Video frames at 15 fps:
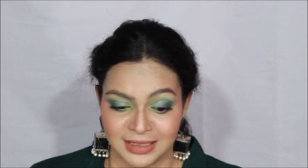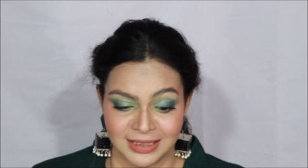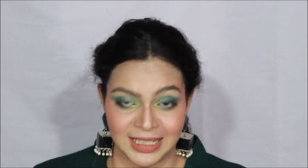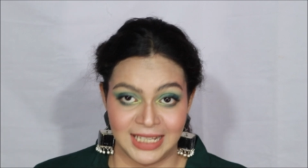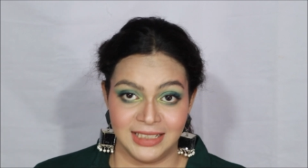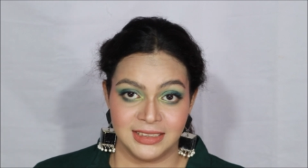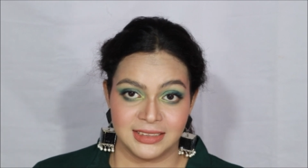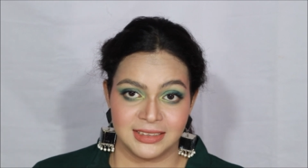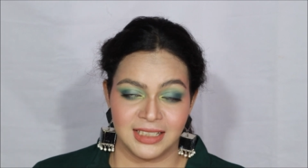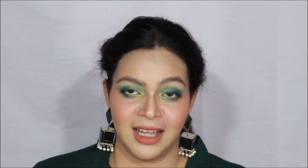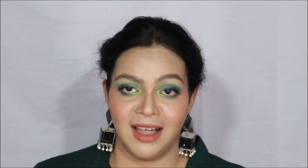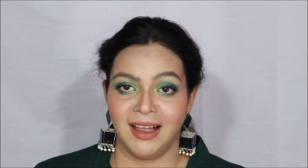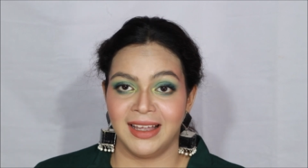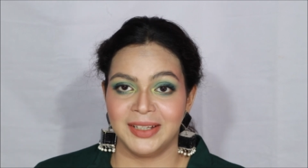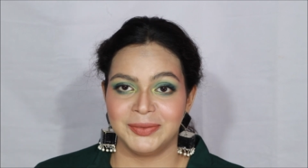Next,
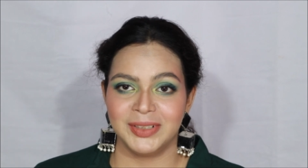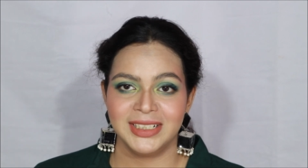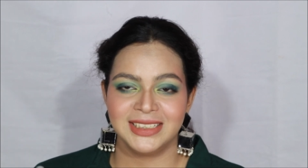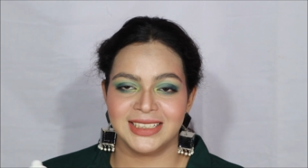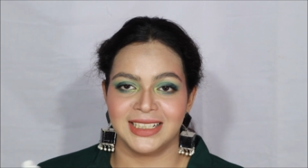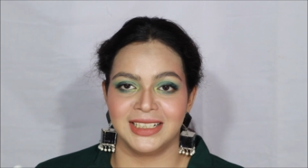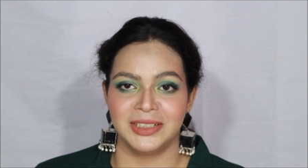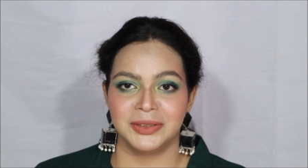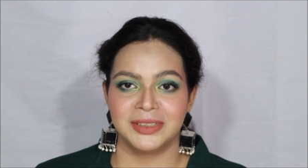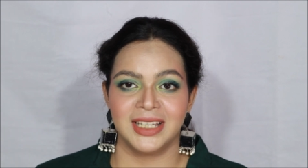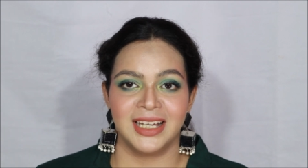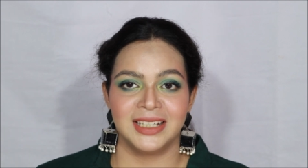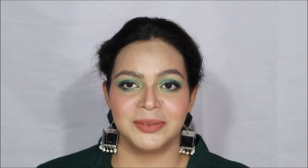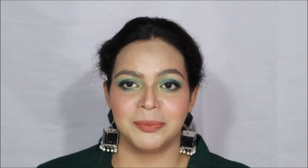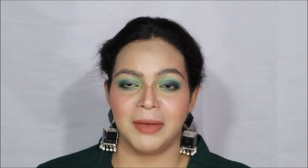I will tell you
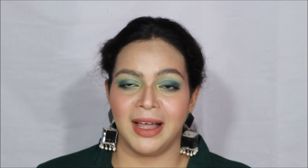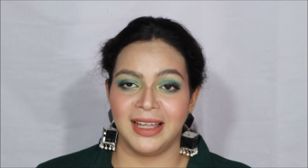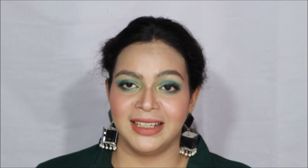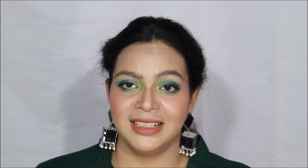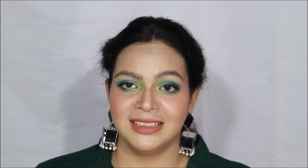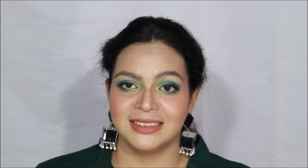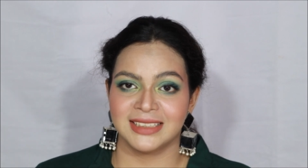that my